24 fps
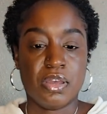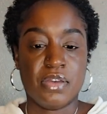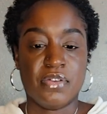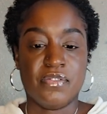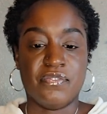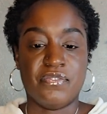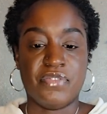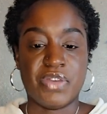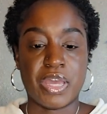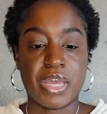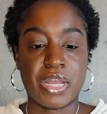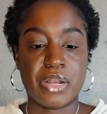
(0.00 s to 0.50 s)

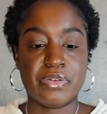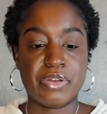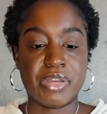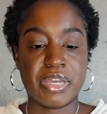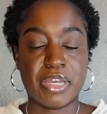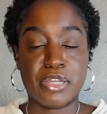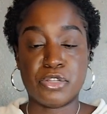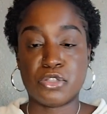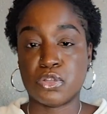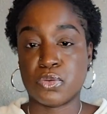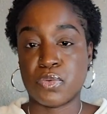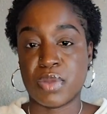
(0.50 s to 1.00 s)
Very
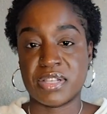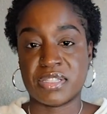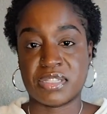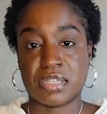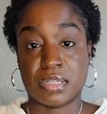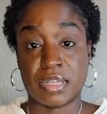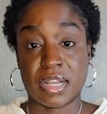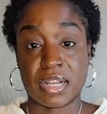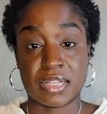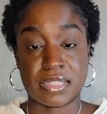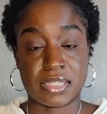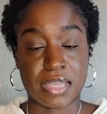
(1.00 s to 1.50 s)
interesting.
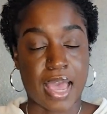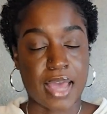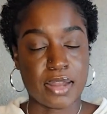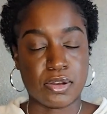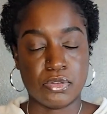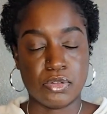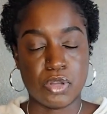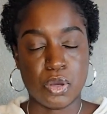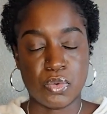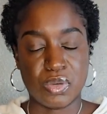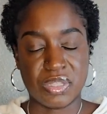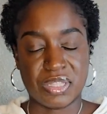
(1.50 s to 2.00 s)
Like I said, I don't
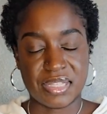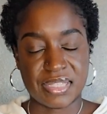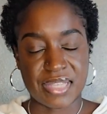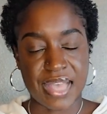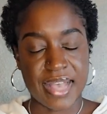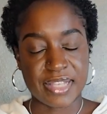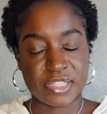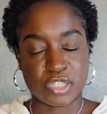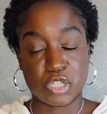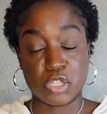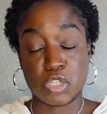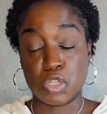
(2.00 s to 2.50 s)
know what this
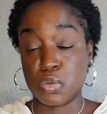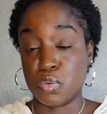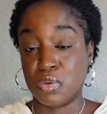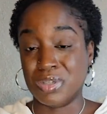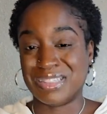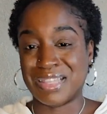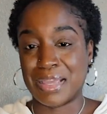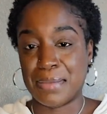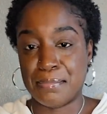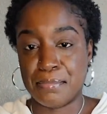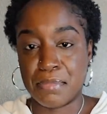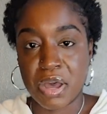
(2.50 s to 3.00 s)
has to do with
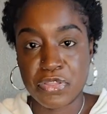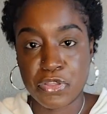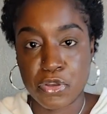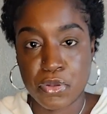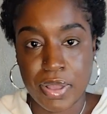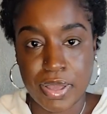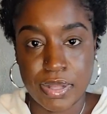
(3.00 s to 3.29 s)
a mother